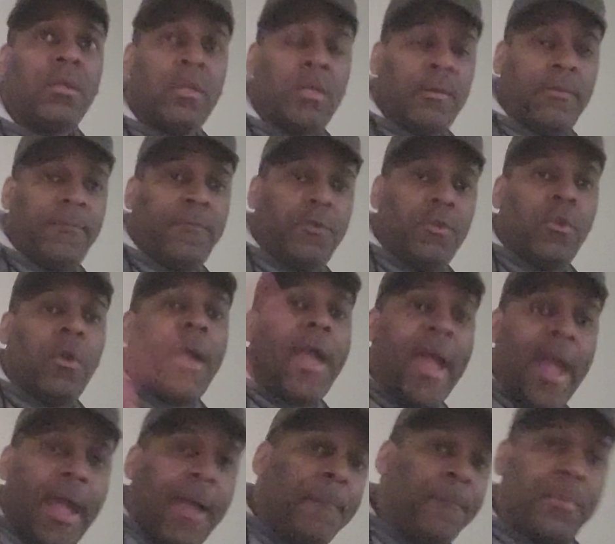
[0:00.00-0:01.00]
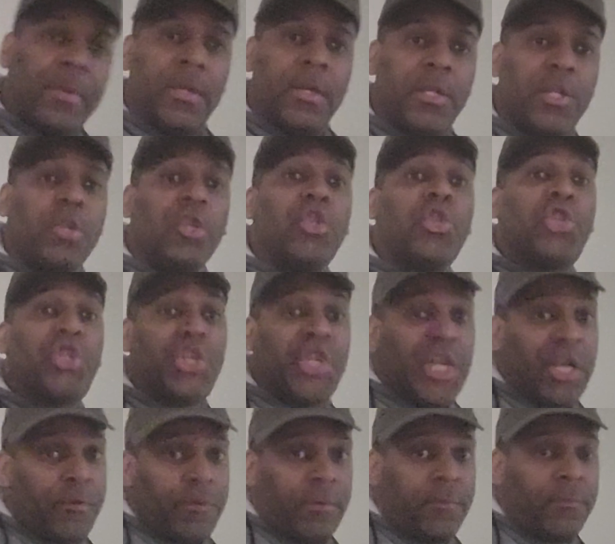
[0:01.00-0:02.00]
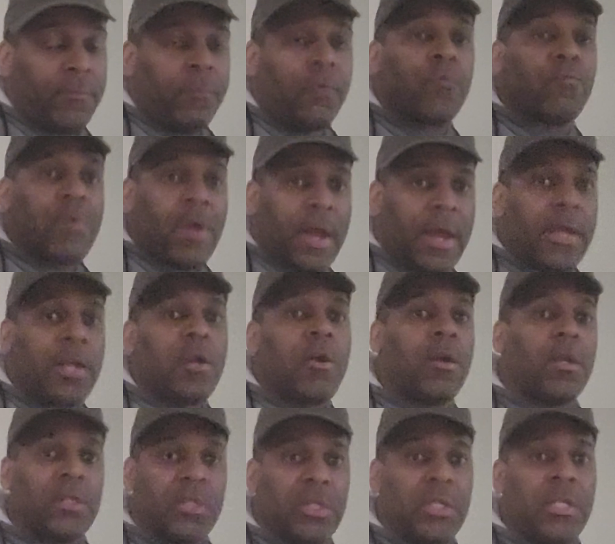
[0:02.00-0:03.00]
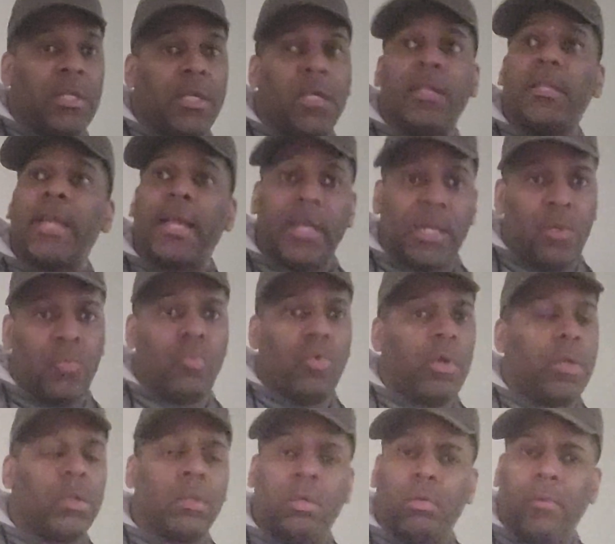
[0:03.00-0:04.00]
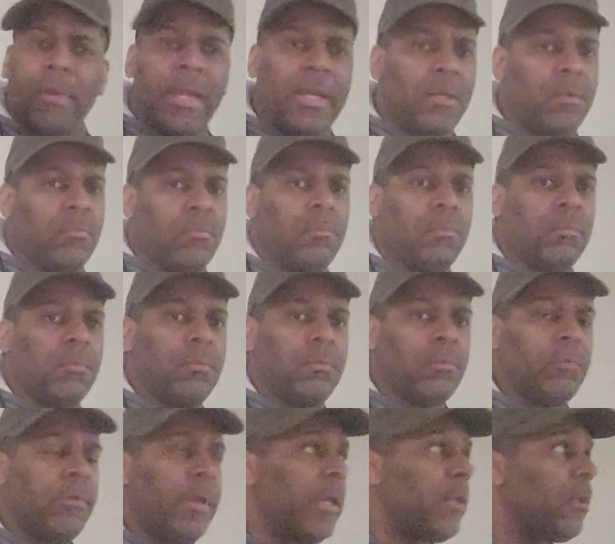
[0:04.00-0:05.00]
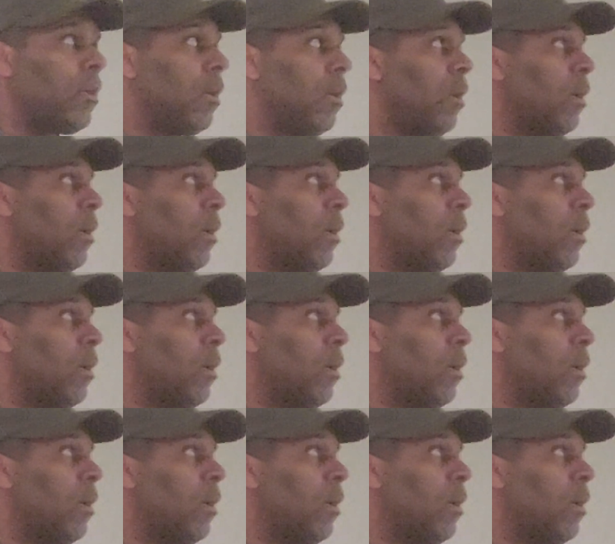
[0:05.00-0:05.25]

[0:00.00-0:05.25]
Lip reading: If you're happy and you're cheering for Ryan Garcia that he won, great, great.